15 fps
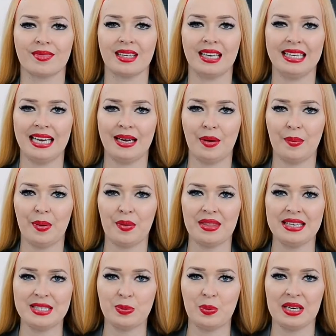And how about
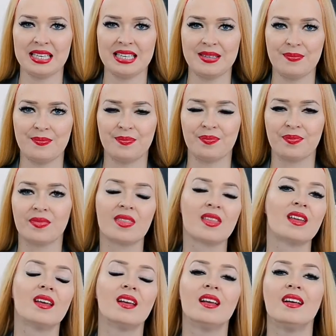this one?
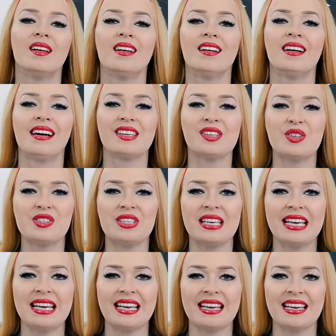I usually
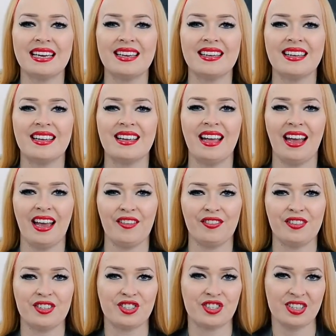hear
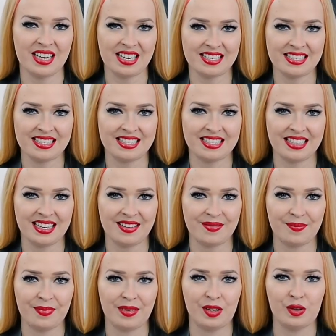
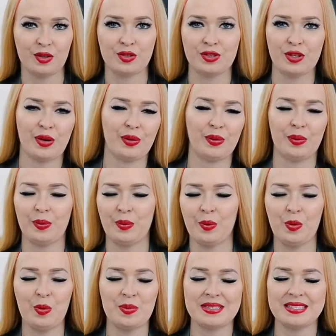efficiency, so
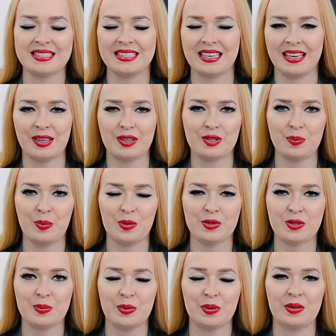all mistakes
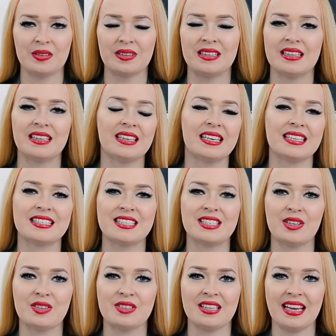possible. It's
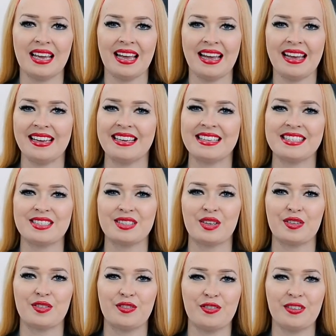not a, it's
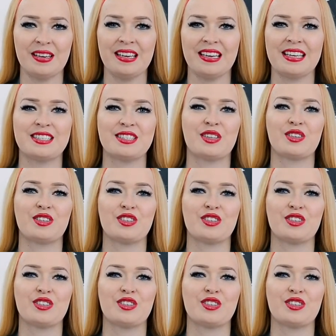not fi, it's not